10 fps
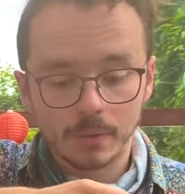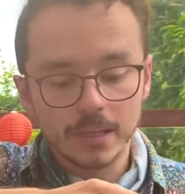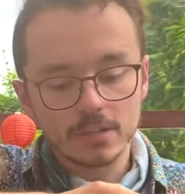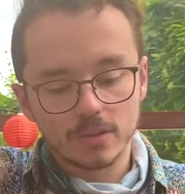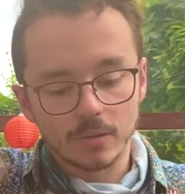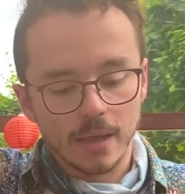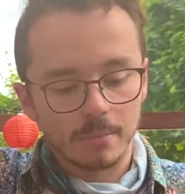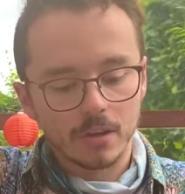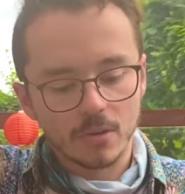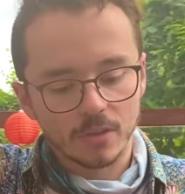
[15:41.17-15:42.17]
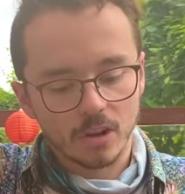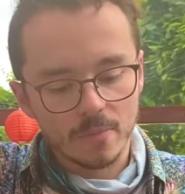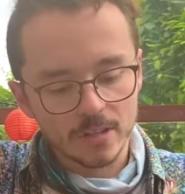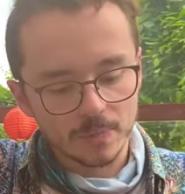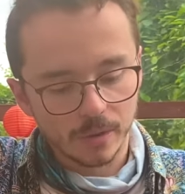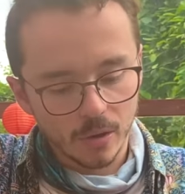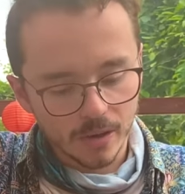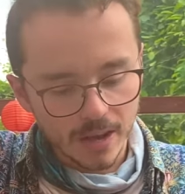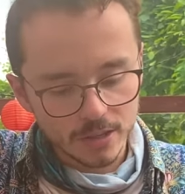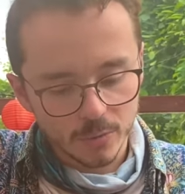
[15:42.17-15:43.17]
Please do let me know in the comments below,
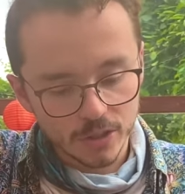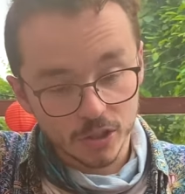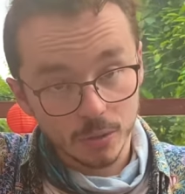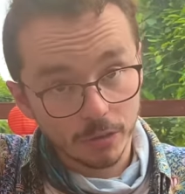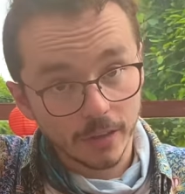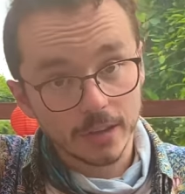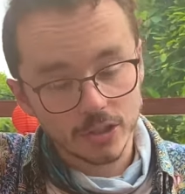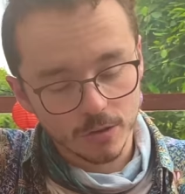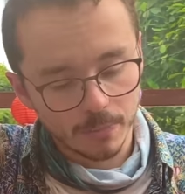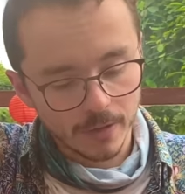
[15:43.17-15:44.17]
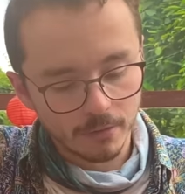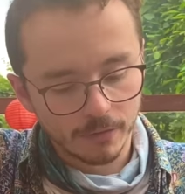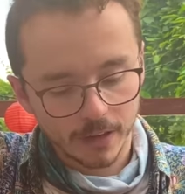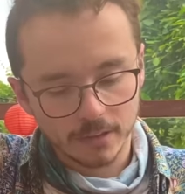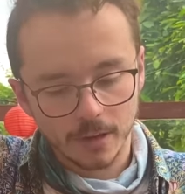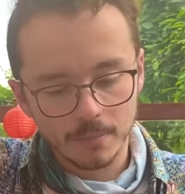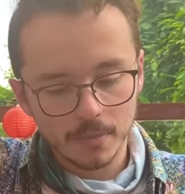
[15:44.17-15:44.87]
guys, which you think should be the victor.